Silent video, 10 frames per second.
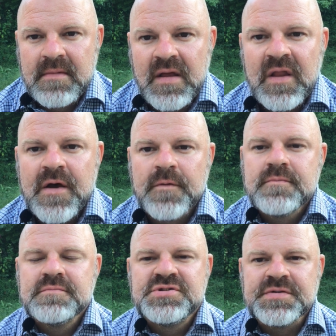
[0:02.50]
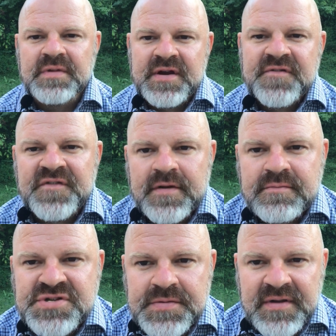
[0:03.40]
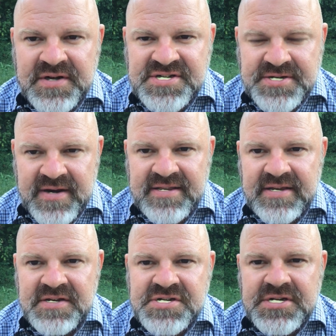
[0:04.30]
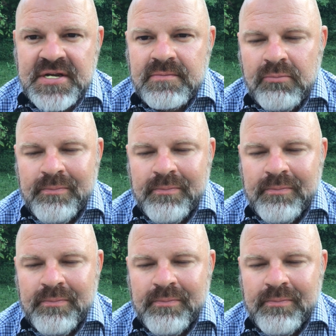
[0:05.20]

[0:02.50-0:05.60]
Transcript: Hello, Jim Laird from Jim Laird Strength and Conditioning.